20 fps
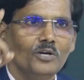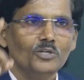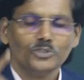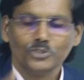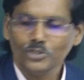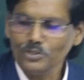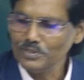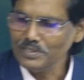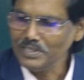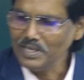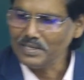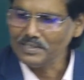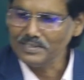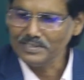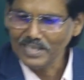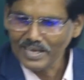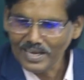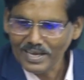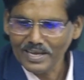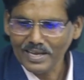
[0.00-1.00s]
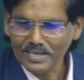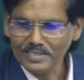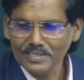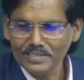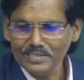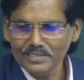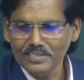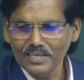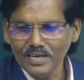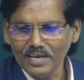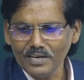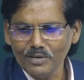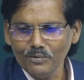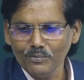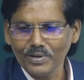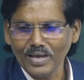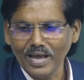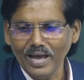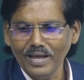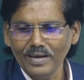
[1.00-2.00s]
So here
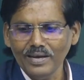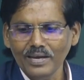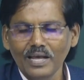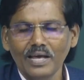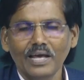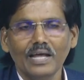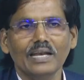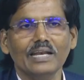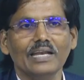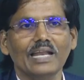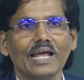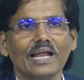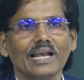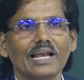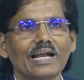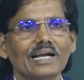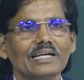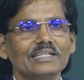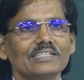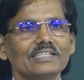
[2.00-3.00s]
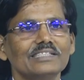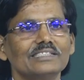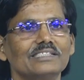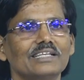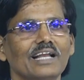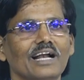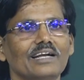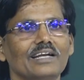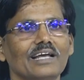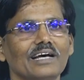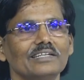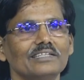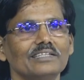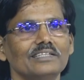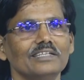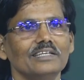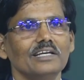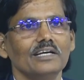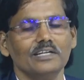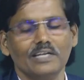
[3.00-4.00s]
you can neglect this delta
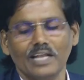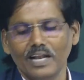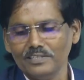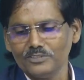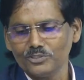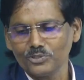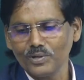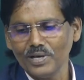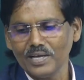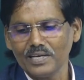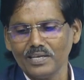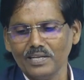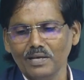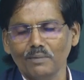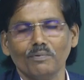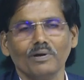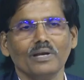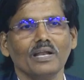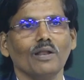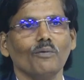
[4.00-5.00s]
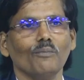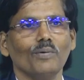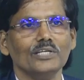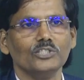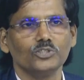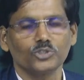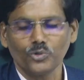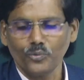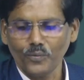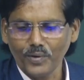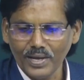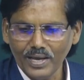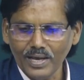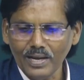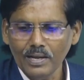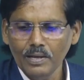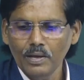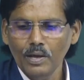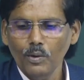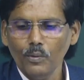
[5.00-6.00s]
t, del square T upon del y
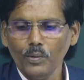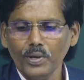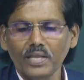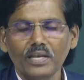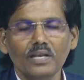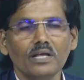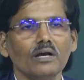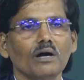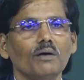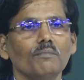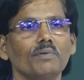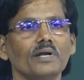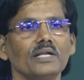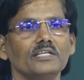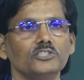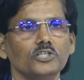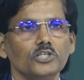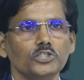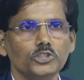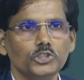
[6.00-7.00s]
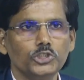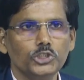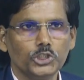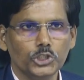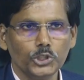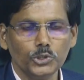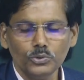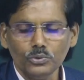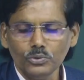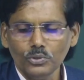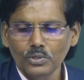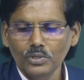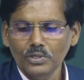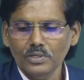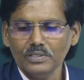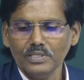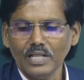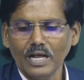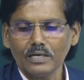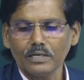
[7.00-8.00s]
square in comparison to
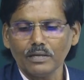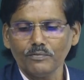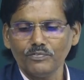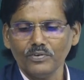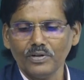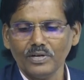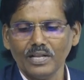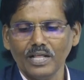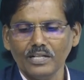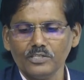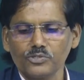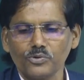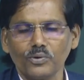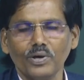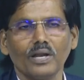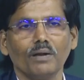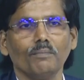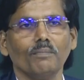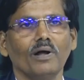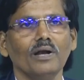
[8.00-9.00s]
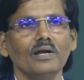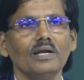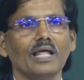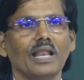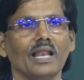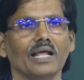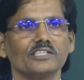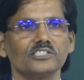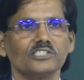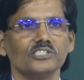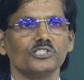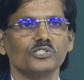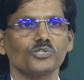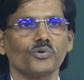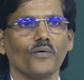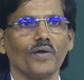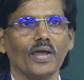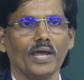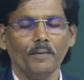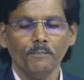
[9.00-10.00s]
that of your del square upon del x
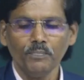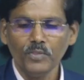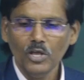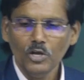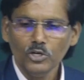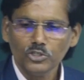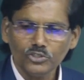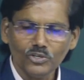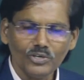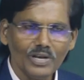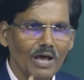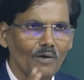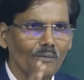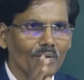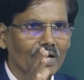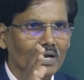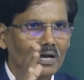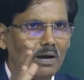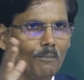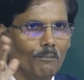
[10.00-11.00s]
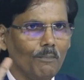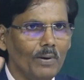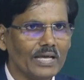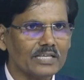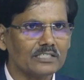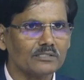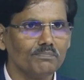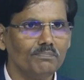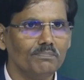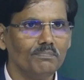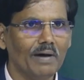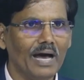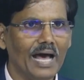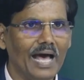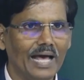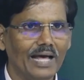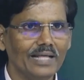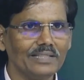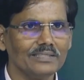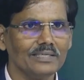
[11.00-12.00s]
square. So now a complex
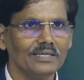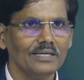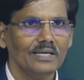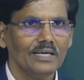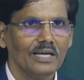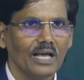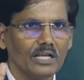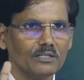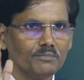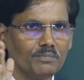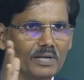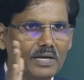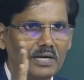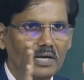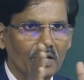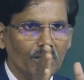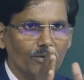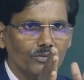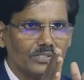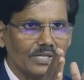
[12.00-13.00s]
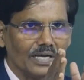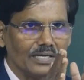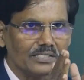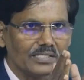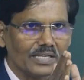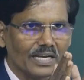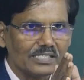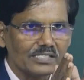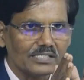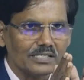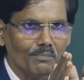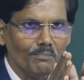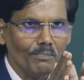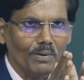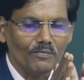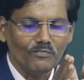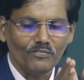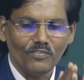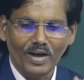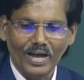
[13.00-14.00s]
math has been reduced and gets
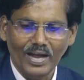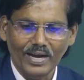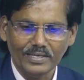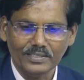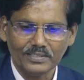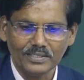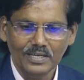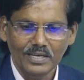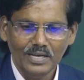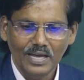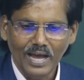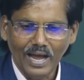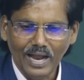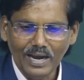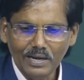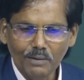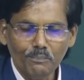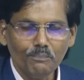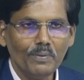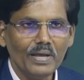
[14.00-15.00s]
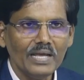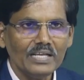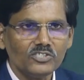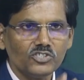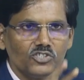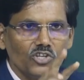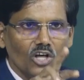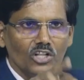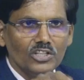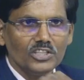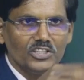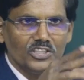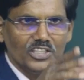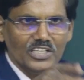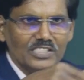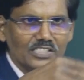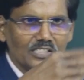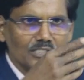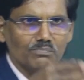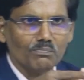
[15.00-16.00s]
simplified, and based on
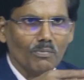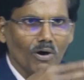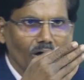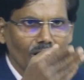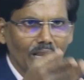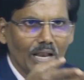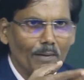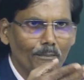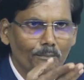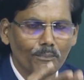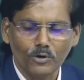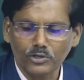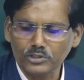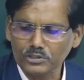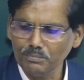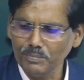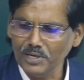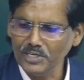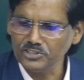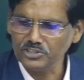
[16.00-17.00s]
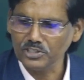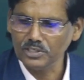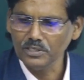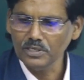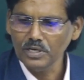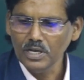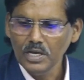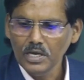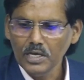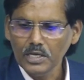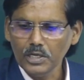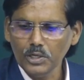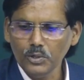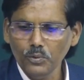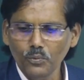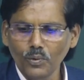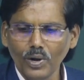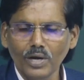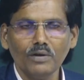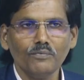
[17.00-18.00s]
this small approximation
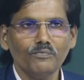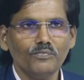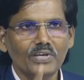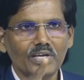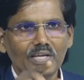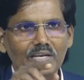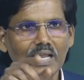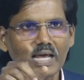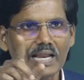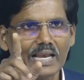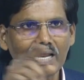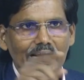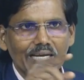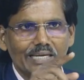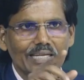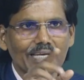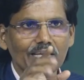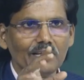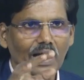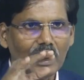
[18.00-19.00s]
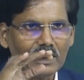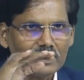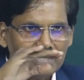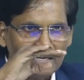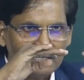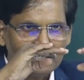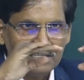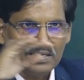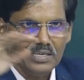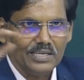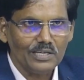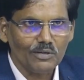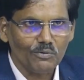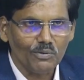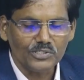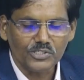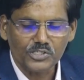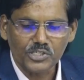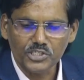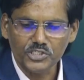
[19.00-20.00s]
u and v neglecting at the t
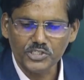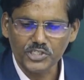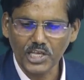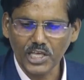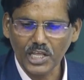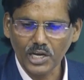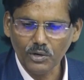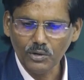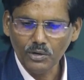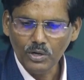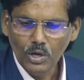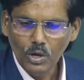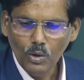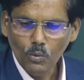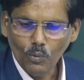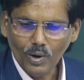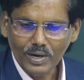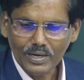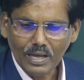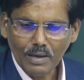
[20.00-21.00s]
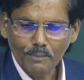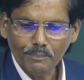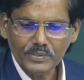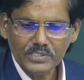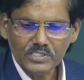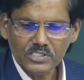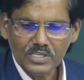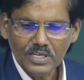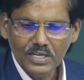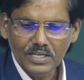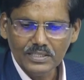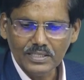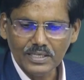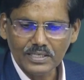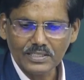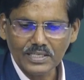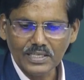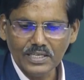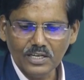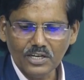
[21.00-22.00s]
equals to 0, what happens?
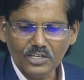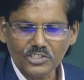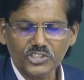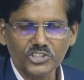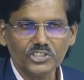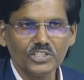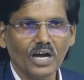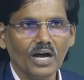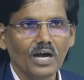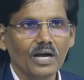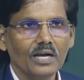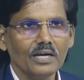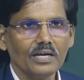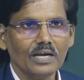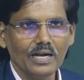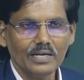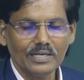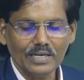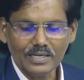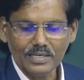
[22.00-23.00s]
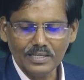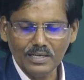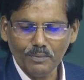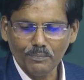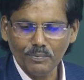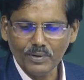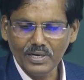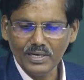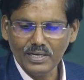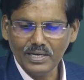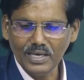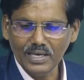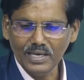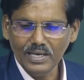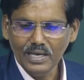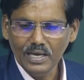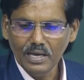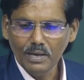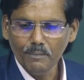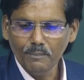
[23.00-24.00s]
That inertia delta t upon
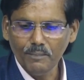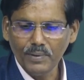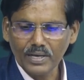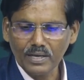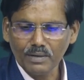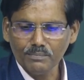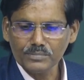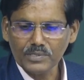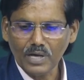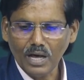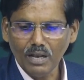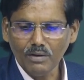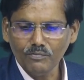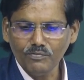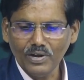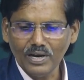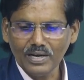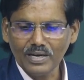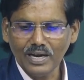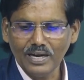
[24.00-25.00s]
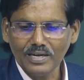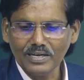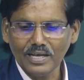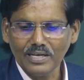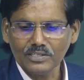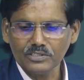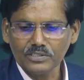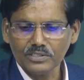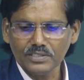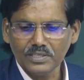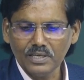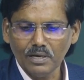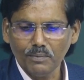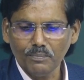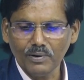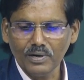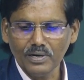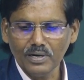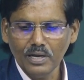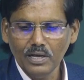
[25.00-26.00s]
t becomes alpha delta t
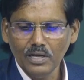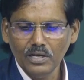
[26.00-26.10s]
upon